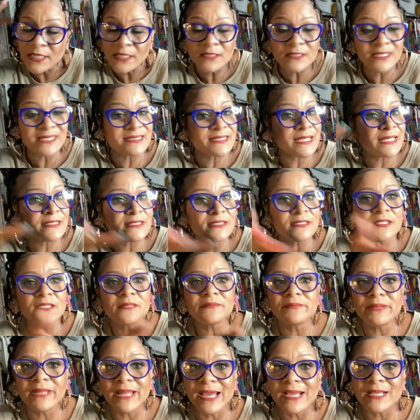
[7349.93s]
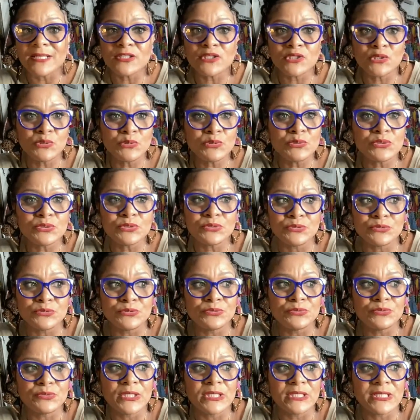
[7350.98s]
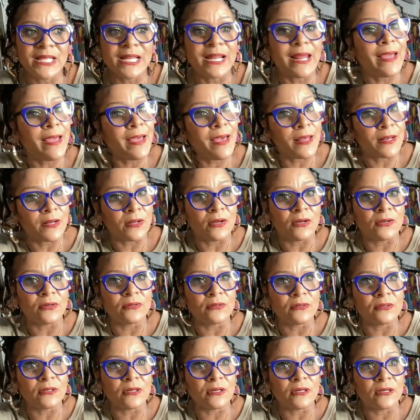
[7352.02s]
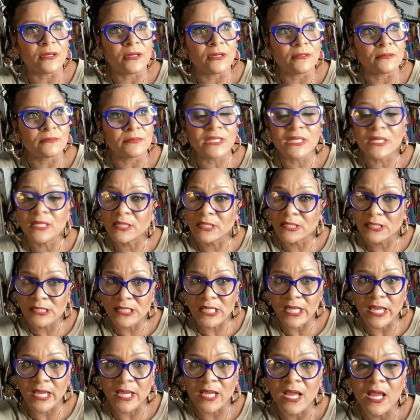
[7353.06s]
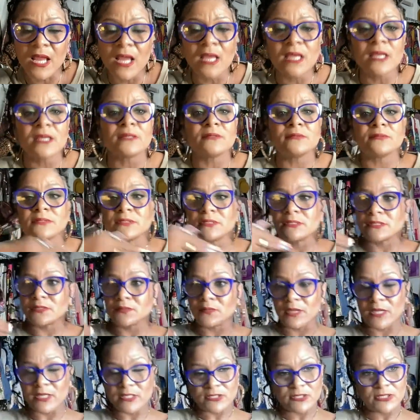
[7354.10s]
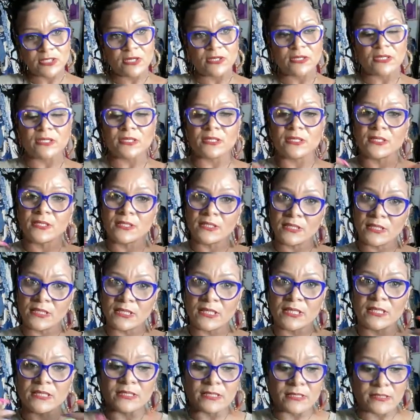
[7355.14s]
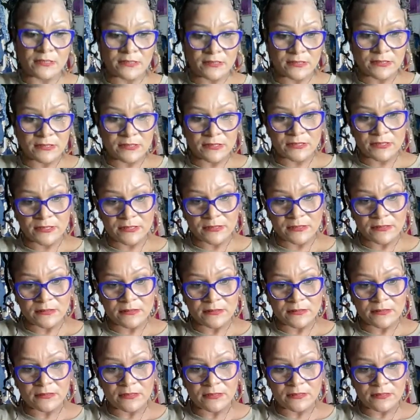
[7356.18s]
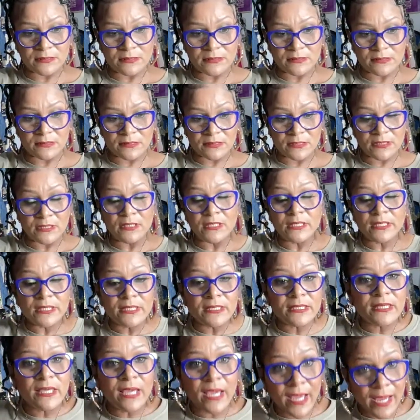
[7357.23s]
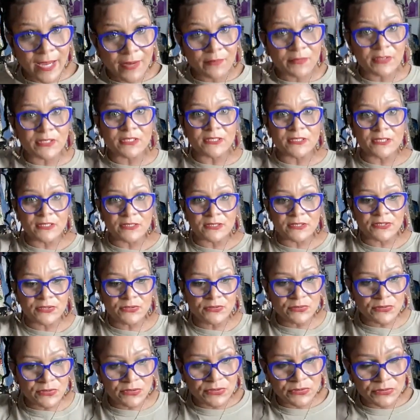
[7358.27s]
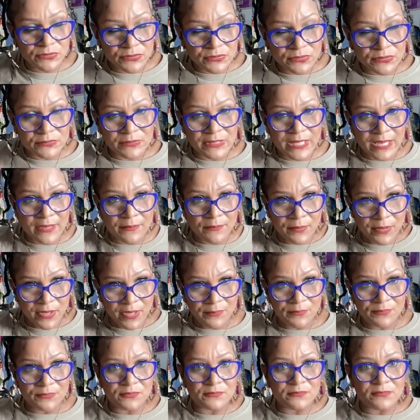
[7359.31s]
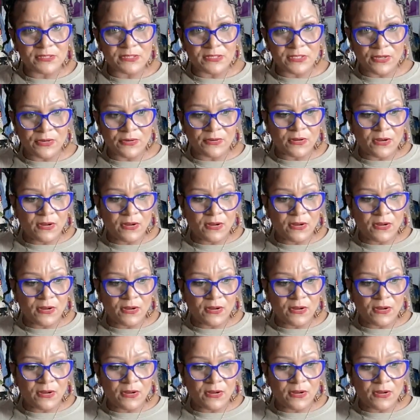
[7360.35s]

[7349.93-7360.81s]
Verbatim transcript: That's like the little black tutu that I had on on the other day with sweatshirt and a hoodie and the the, the, the the hoodie came with a little tutu like peplum skirt